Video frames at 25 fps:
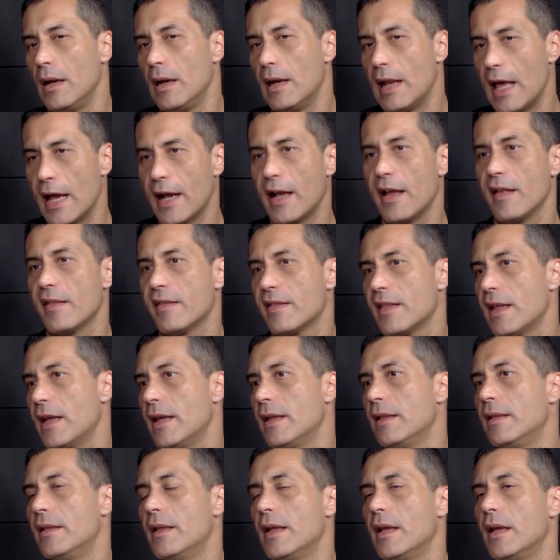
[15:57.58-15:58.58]
Like I
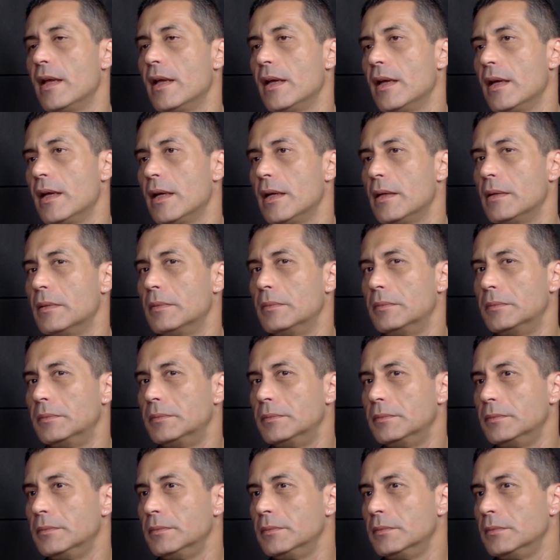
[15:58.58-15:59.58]
said,
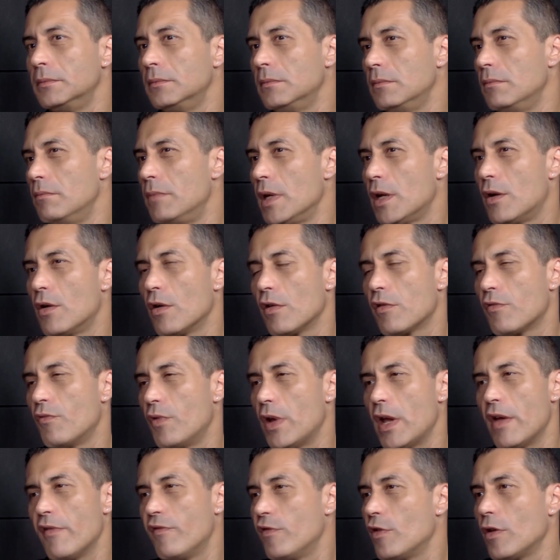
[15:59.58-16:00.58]
because
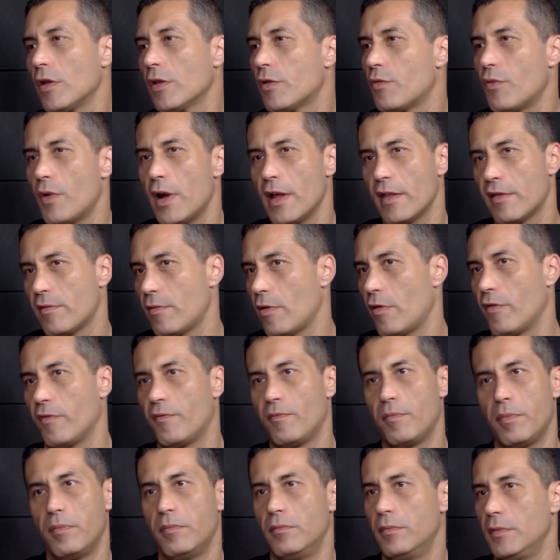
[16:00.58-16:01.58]
we have no trust
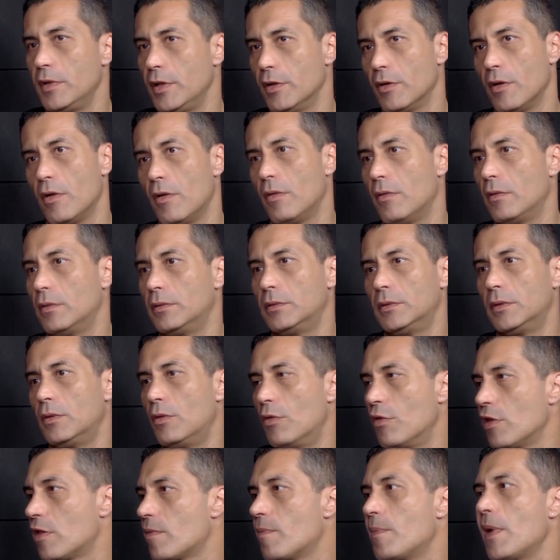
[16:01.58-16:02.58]
of, who
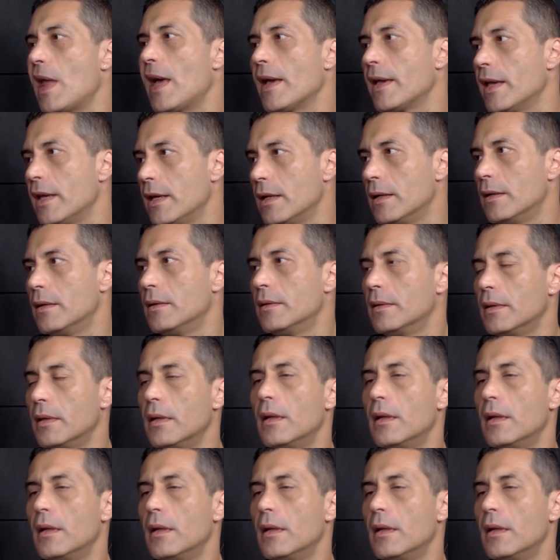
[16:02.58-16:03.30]
is plugged in.